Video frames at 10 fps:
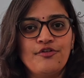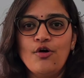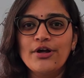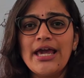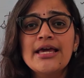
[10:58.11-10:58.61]

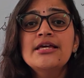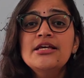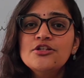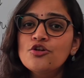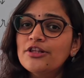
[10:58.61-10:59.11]
Okay,
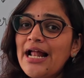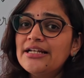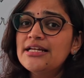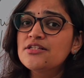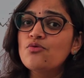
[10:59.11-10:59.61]
so that
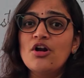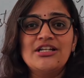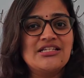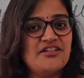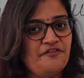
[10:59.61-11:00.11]
is what
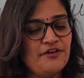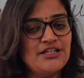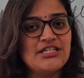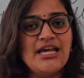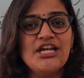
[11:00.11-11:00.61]
is
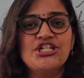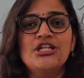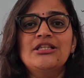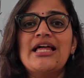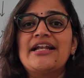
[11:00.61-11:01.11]
differentiation.
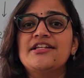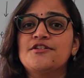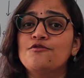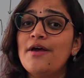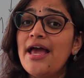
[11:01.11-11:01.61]
That is
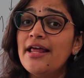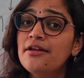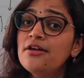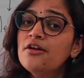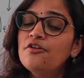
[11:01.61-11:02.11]
where
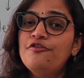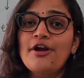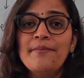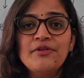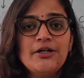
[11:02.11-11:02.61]

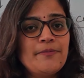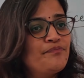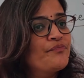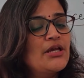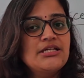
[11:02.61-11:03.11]
from the
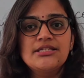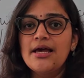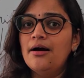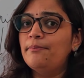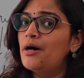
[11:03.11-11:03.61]

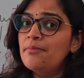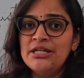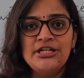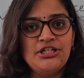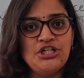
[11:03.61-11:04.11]

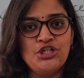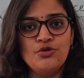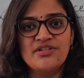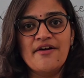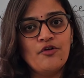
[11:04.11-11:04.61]
permanent
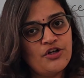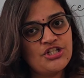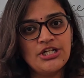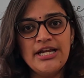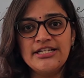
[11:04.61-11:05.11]
tissues have
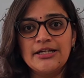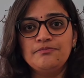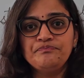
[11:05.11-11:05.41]
originated.